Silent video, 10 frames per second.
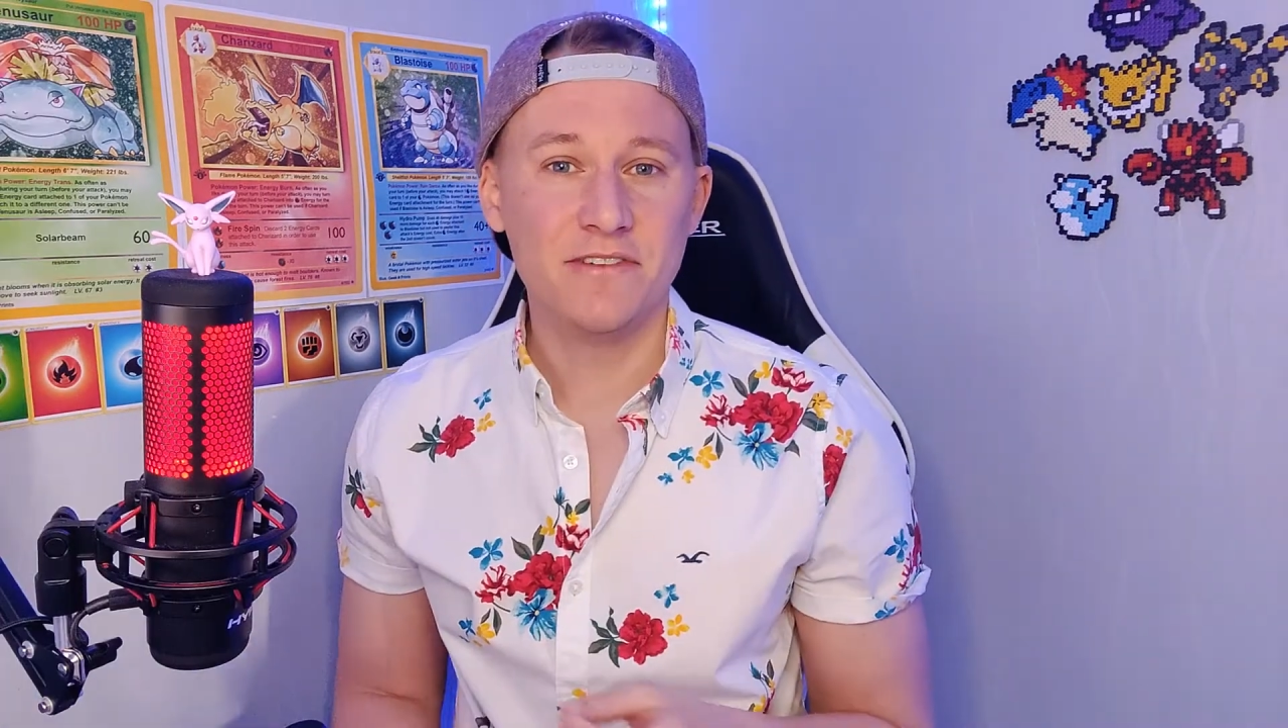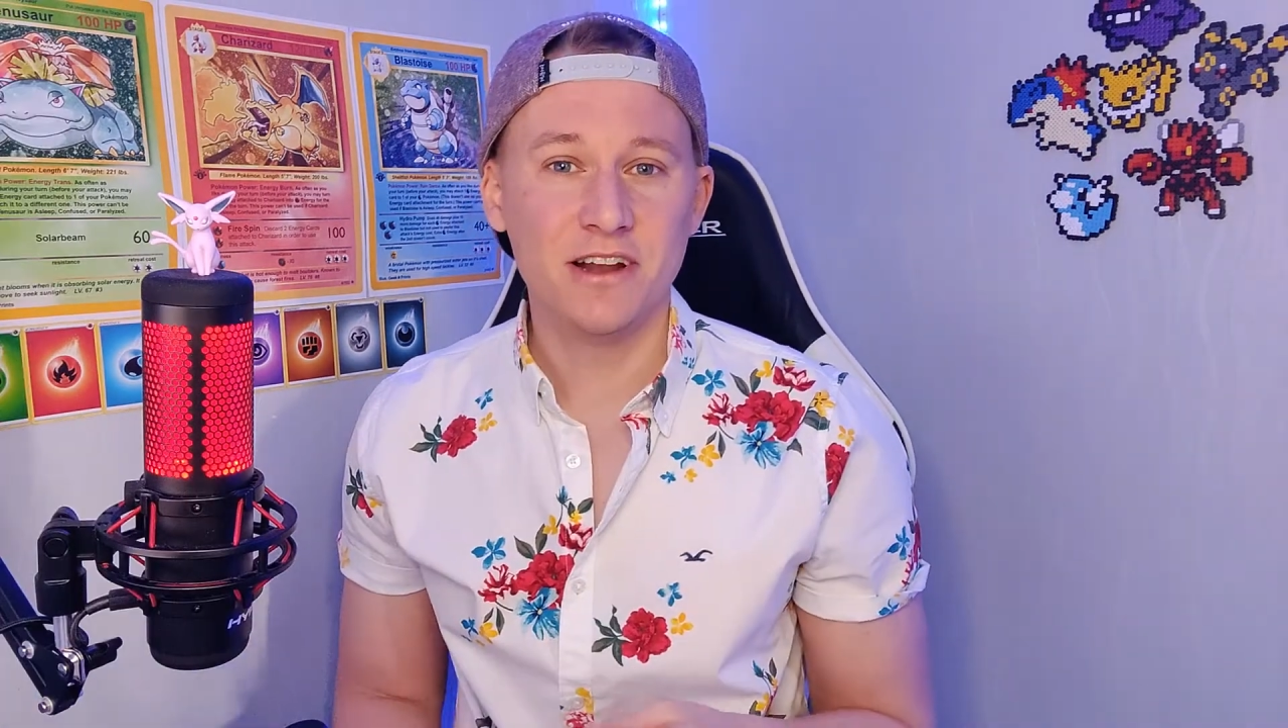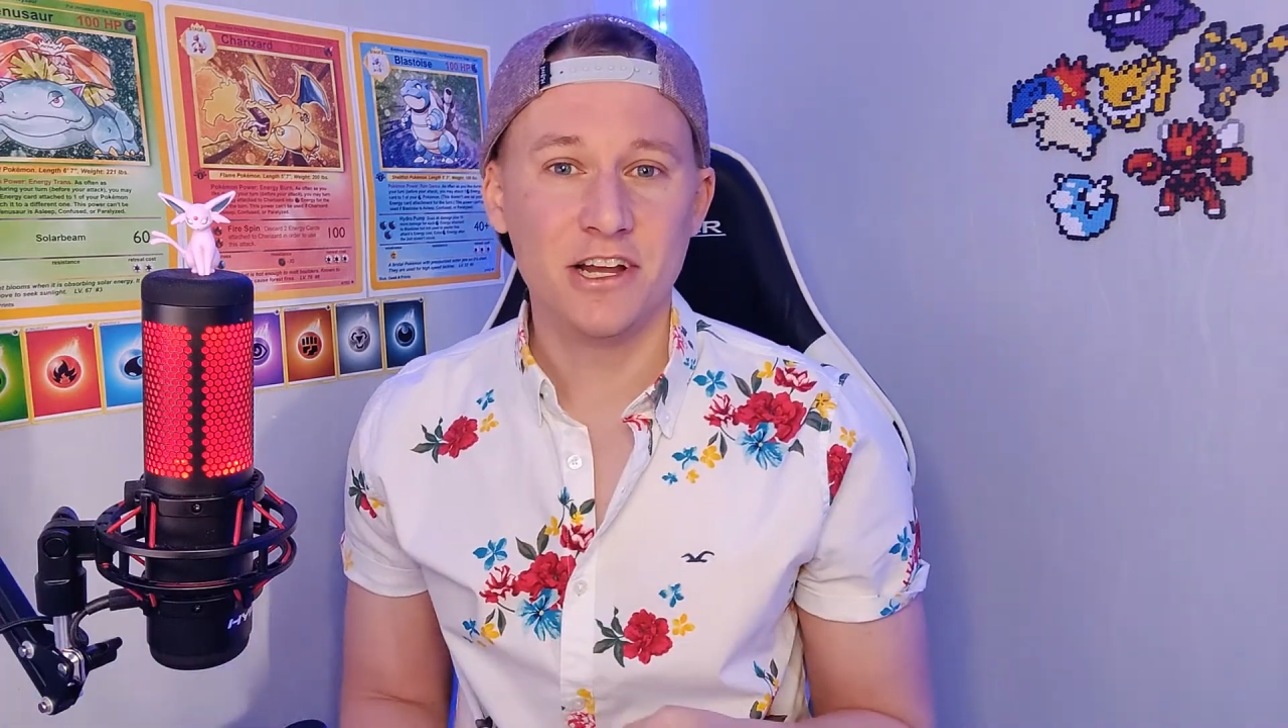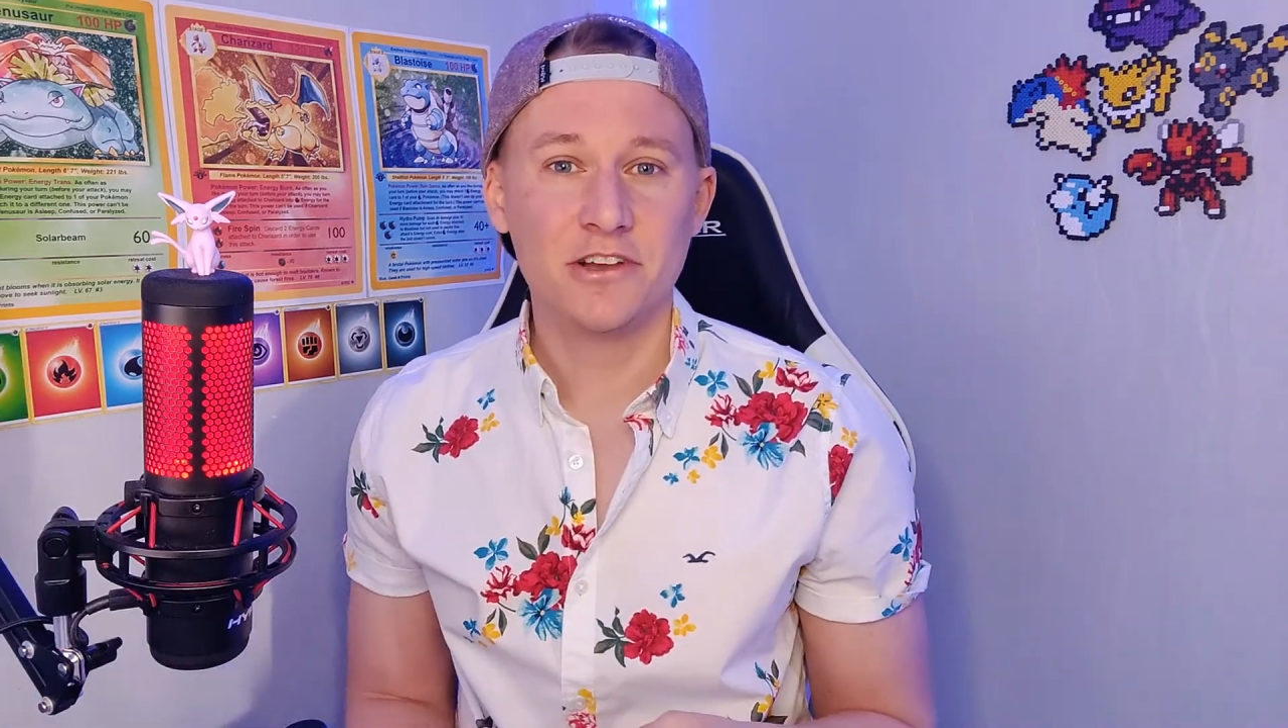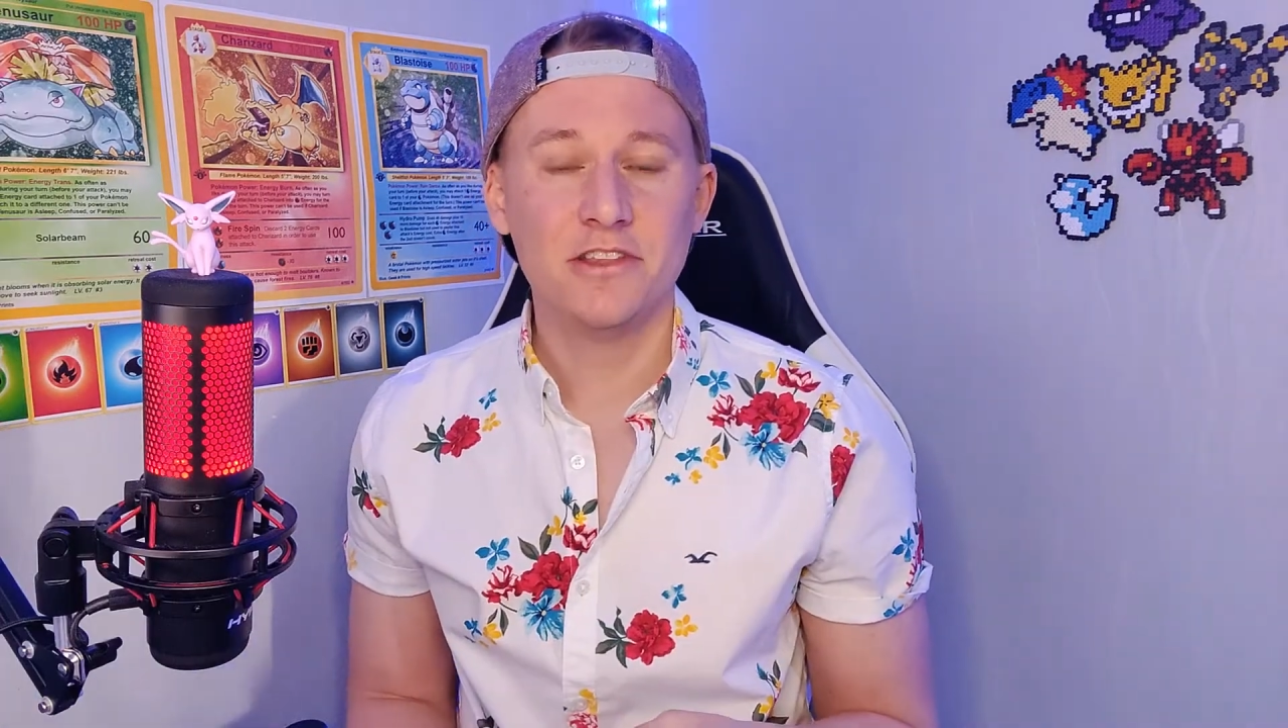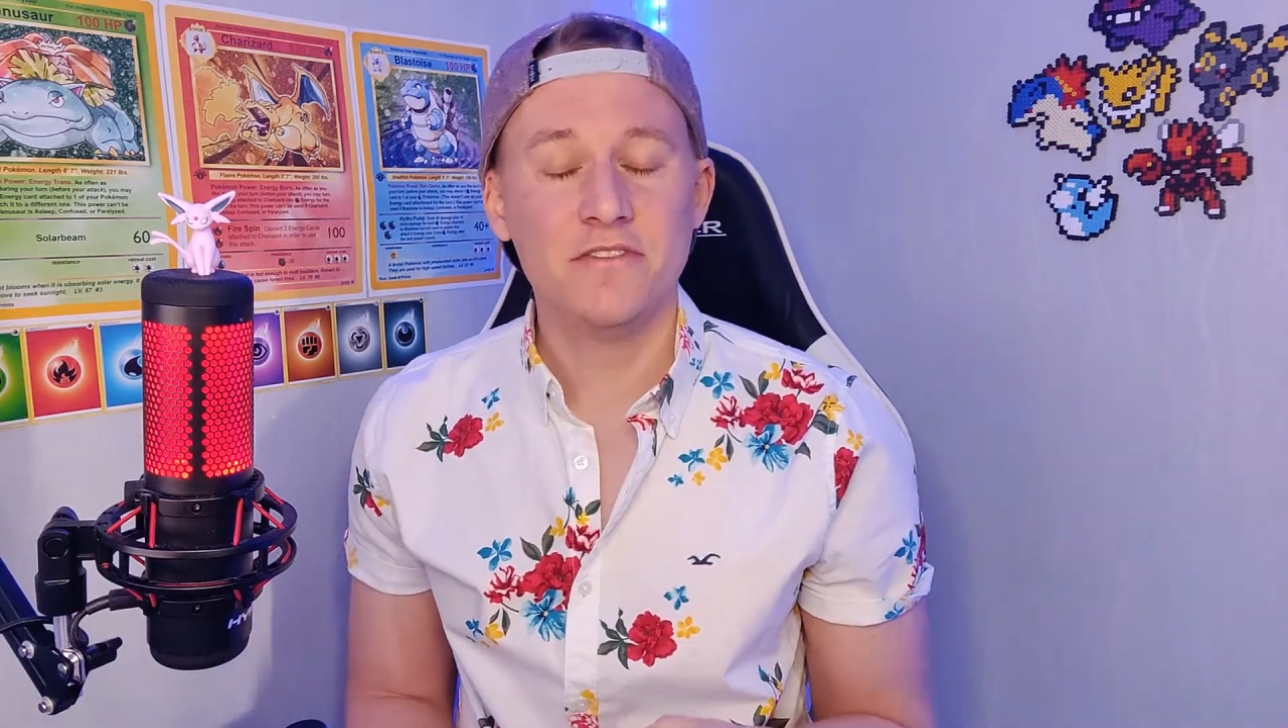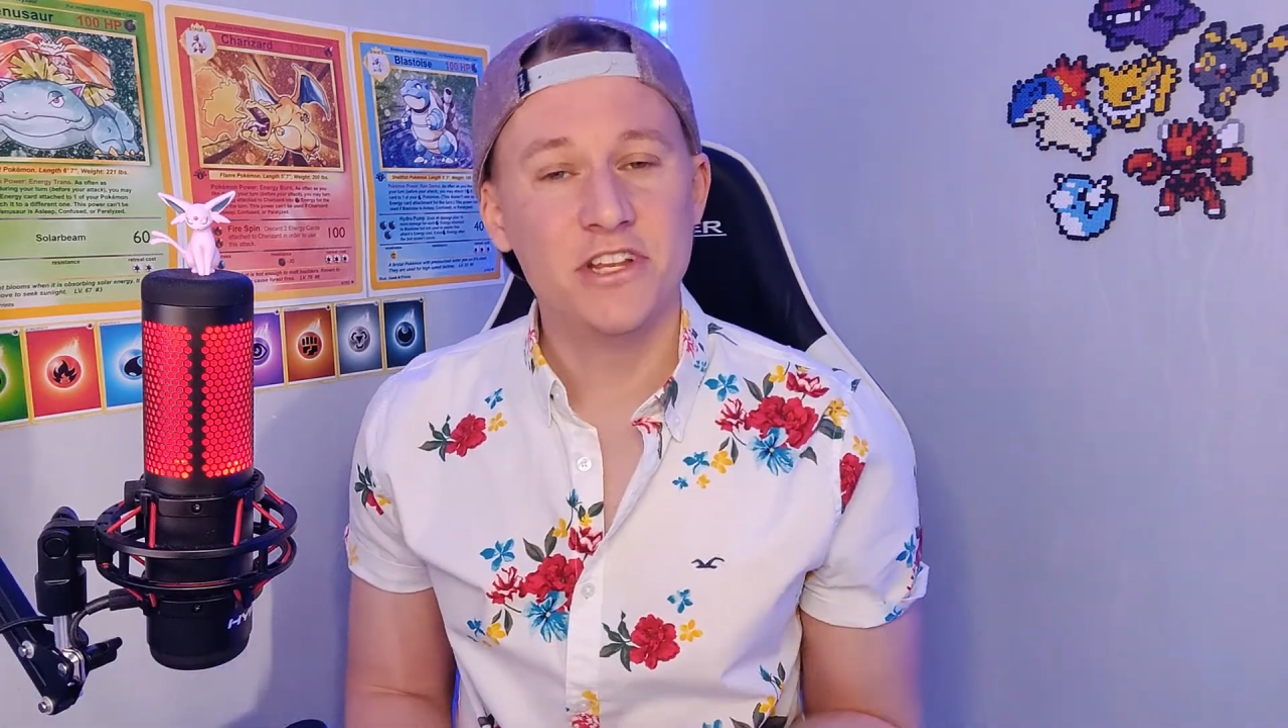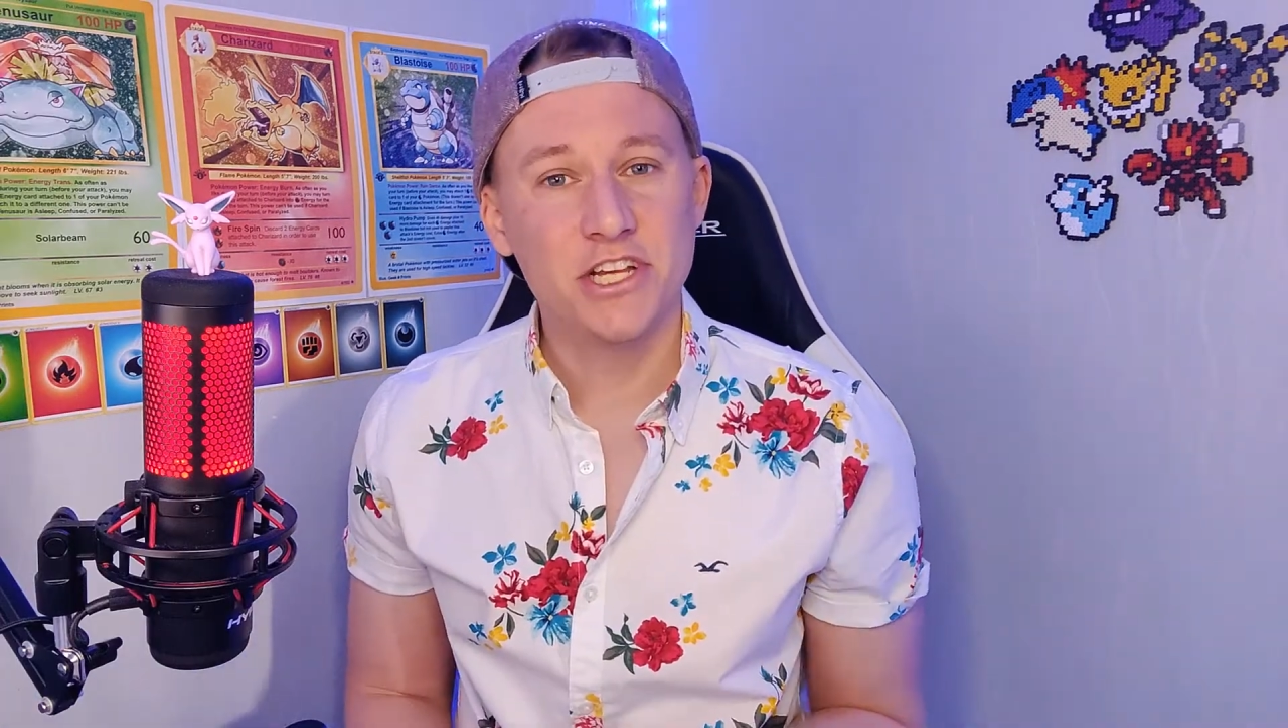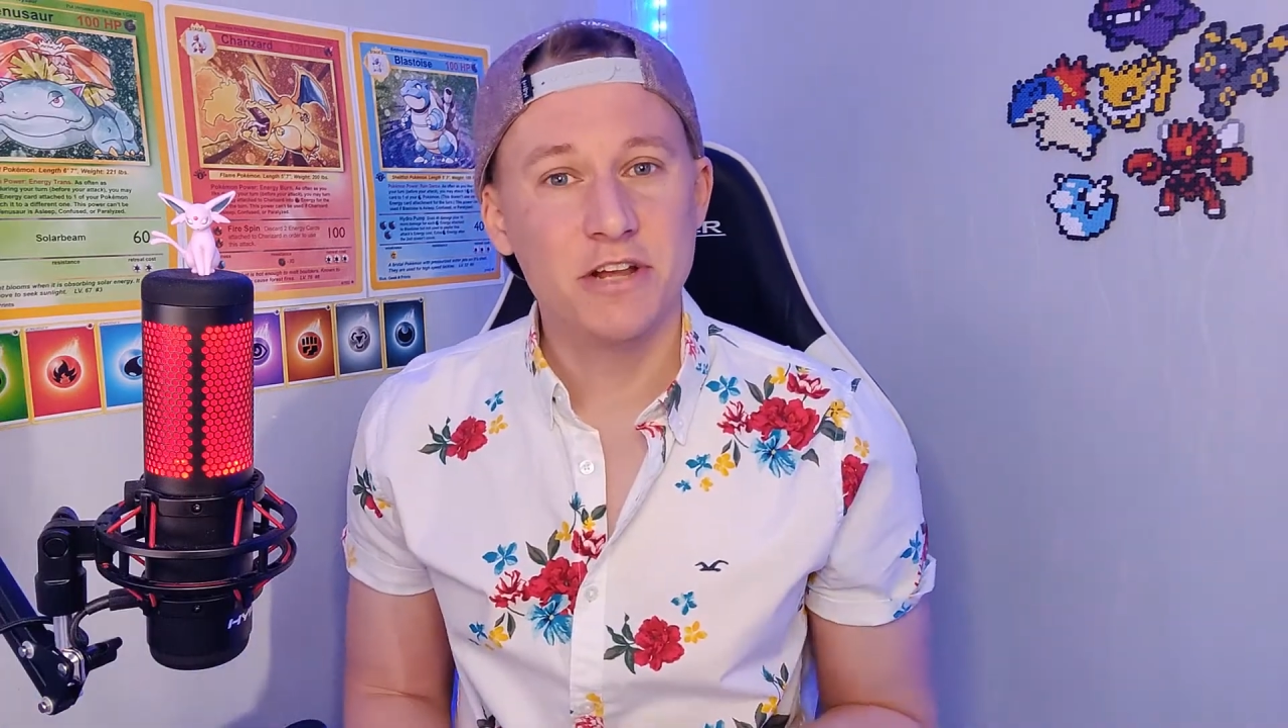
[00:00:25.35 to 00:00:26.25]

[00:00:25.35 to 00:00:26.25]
like on the video